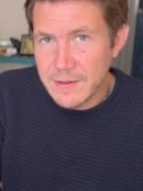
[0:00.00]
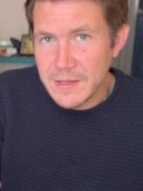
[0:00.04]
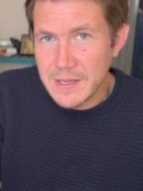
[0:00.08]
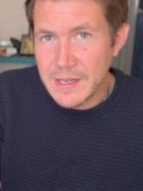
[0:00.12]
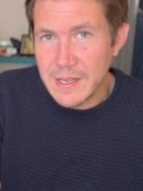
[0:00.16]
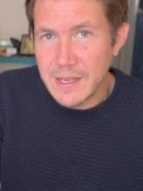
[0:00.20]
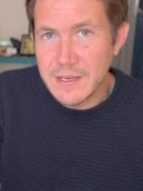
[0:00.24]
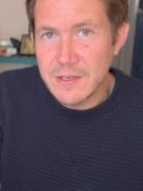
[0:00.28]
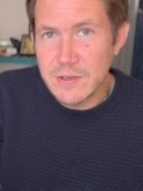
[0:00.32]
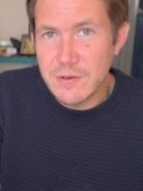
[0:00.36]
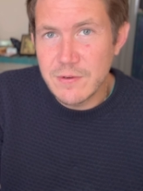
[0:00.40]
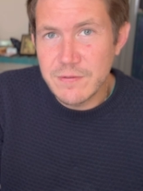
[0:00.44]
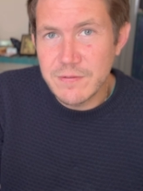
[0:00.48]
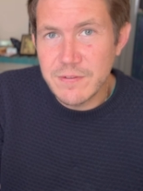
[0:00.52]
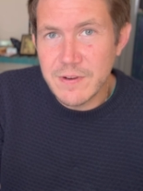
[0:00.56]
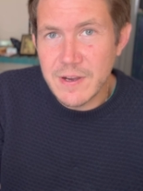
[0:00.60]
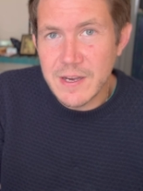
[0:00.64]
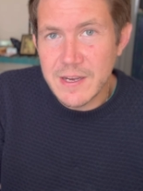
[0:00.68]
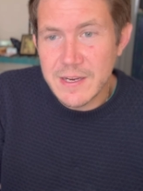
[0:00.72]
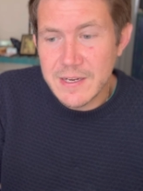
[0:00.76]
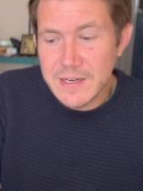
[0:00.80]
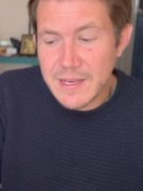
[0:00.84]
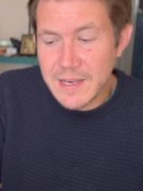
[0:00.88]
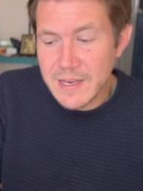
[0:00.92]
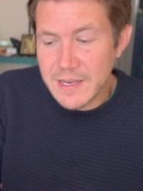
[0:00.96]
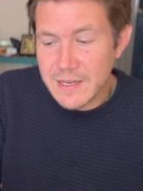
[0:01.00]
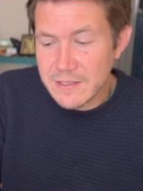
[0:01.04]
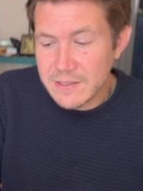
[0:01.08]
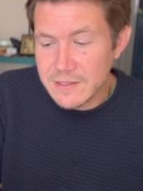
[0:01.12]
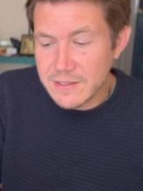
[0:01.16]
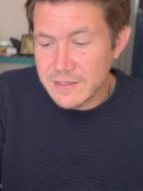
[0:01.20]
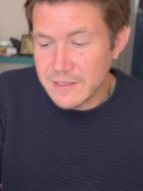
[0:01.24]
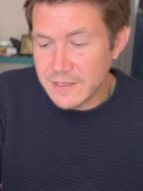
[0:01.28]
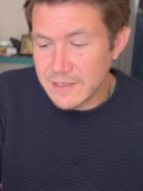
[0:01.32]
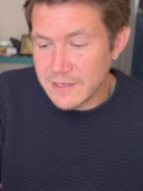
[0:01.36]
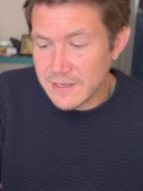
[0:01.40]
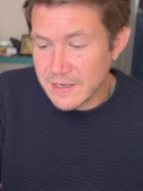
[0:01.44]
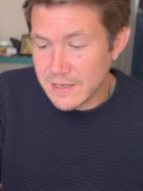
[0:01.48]
and you find a
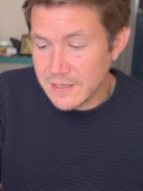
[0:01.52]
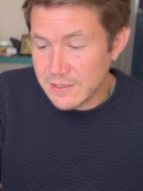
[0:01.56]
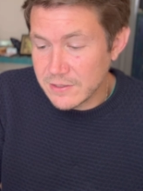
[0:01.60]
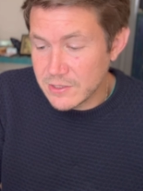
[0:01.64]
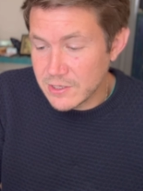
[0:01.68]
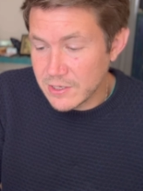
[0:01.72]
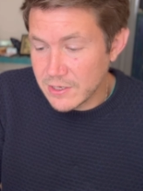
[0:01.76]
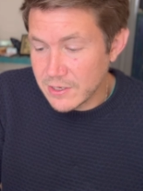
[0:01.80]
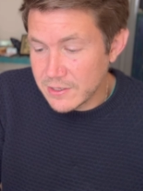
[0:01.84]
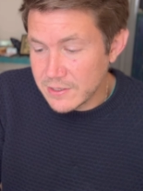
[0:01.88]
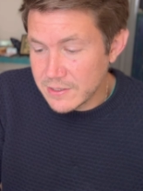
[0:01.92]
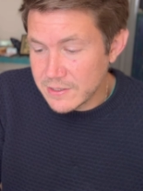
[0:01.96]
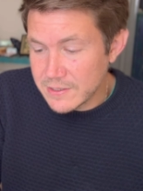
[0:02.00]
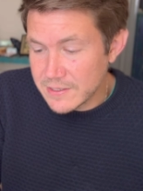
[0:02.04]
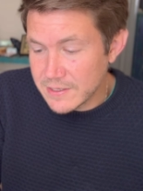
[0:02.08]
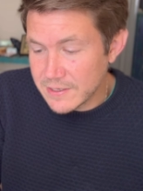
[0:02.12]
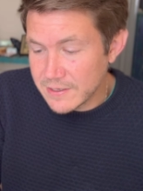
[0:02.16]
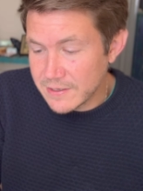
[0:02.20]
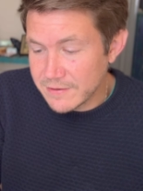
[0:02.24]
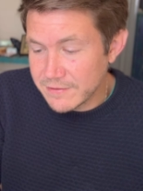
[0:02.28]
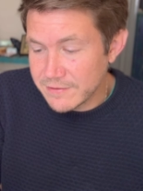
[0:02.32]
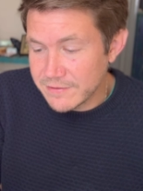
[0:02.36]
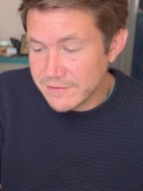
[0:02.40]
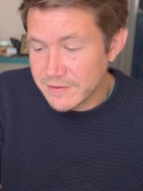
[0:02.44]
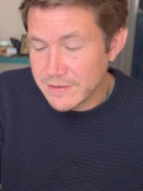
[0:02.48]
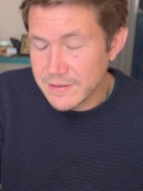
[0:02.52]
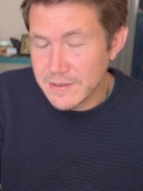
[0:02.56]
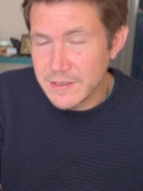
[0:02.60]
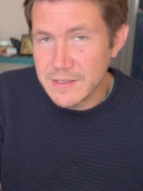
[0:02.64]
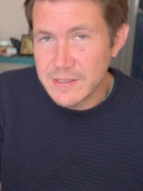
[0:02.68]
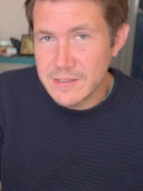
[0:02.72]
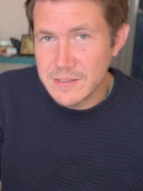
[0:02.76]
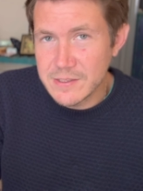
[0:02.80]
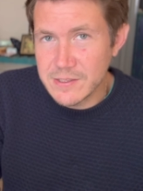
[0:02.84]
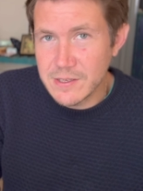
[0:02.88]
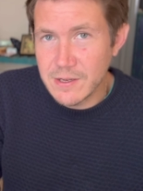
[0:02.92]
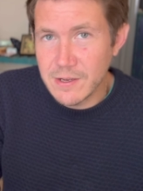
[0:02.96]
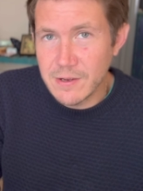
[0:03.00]
healthier alternative,
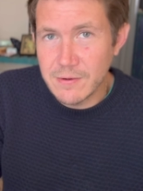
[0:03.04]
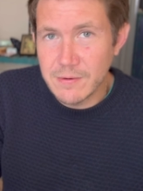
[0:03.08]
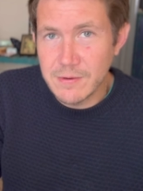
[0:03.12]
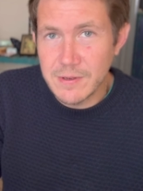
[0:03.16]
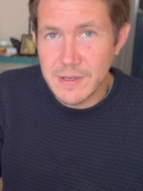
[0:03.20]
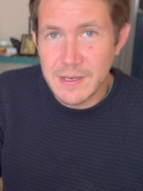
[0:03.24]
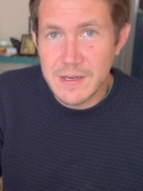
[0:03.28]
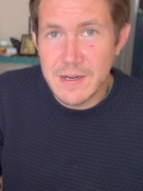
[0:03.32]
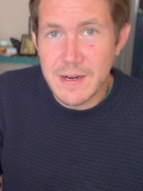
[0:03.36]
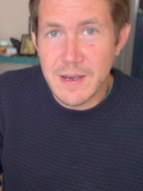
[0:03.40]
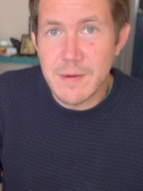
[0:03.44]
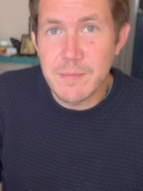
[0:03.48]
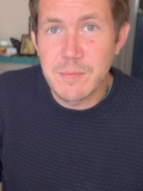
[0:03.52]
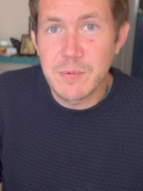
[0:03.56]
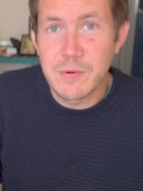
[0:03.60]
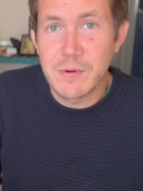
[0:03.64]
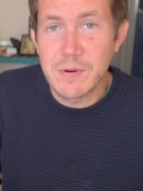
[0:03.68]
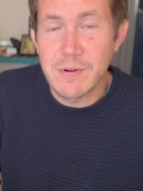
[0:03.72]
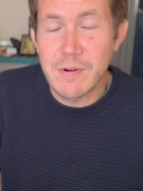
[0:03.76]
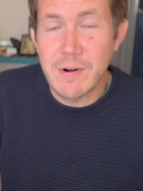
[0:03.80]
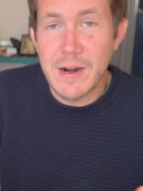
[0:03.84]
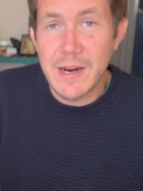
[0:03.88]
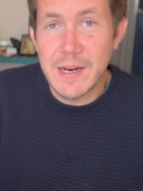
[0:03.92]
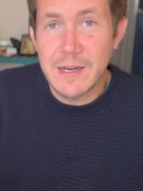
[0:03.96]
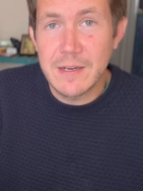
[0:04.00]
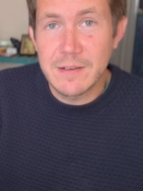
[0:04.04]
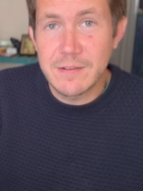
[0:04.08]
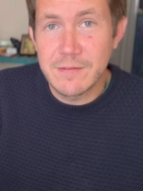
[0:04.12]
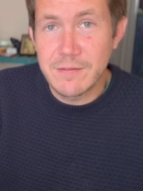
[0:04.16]
so an upgraded